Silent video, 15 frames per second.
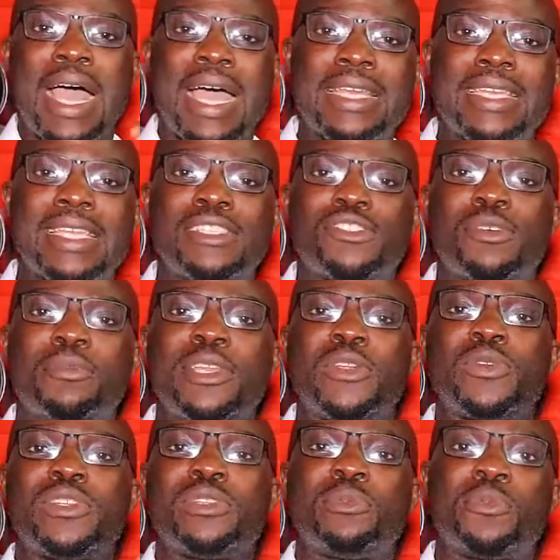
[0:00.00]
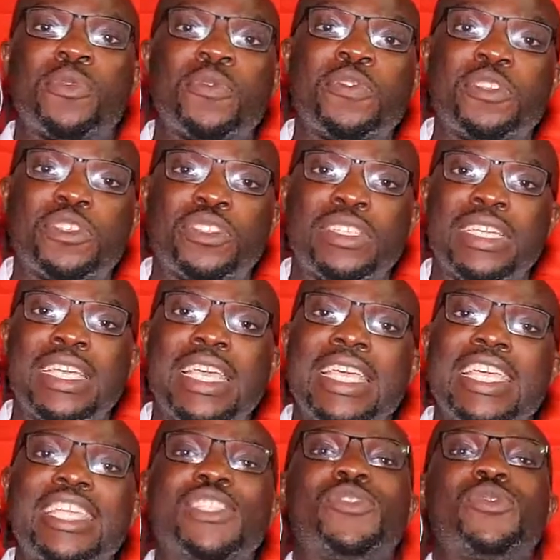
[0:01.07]
added some liquidity provision
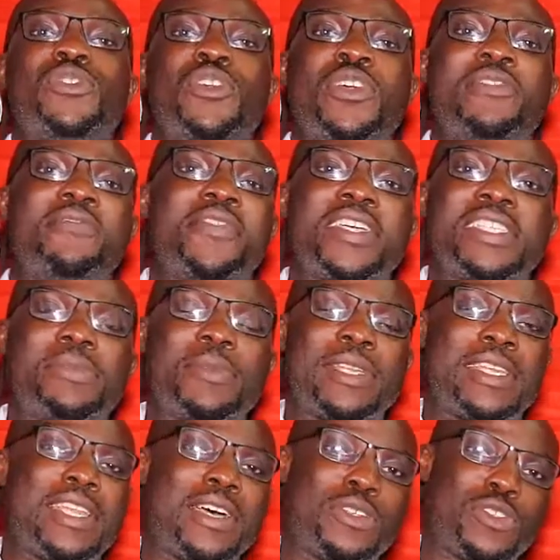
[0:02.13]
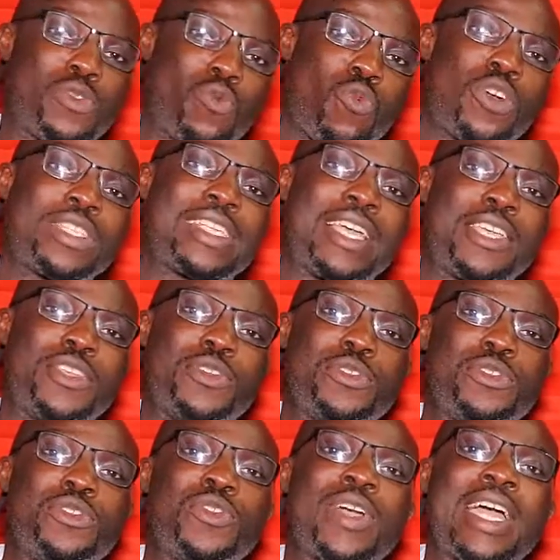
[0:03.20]
into your investment now. So what can you
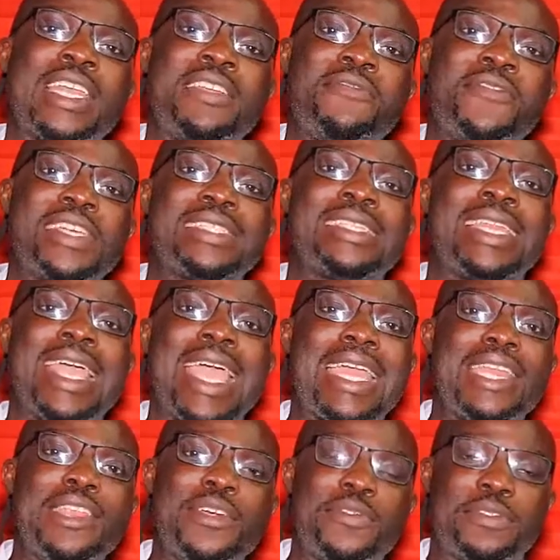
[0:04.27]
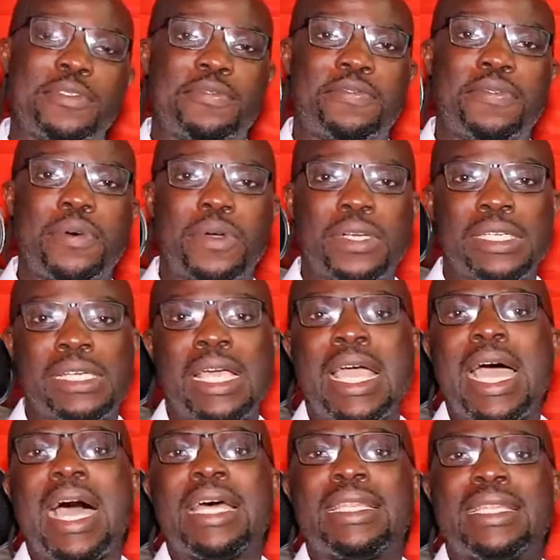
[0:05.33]
do? You can invest in any of the fund
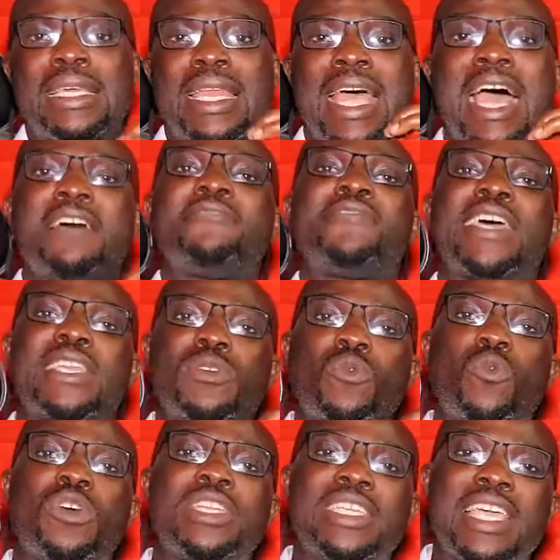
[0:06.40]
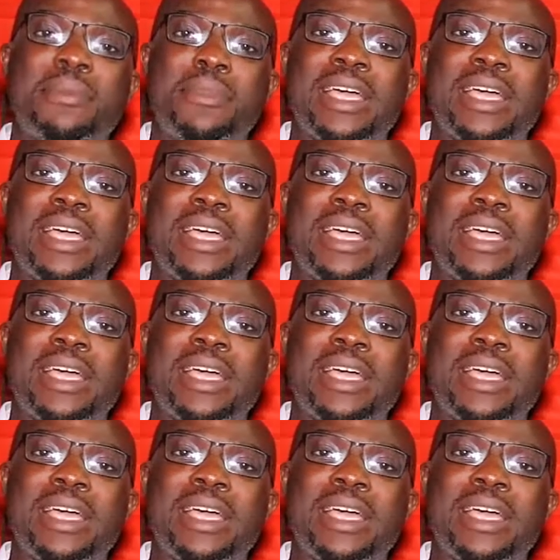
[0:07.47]
and then after the one year